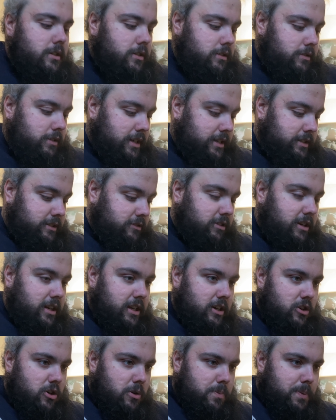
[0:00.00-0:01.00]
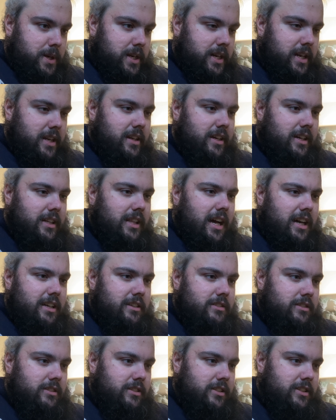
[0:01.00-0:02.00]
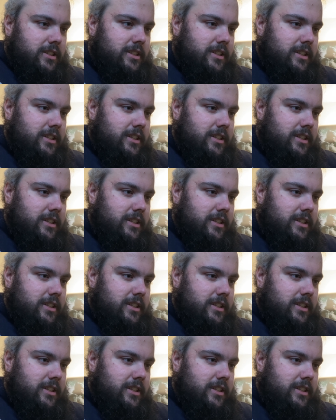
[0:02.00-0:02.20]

Right, let's clear it open and in the glass.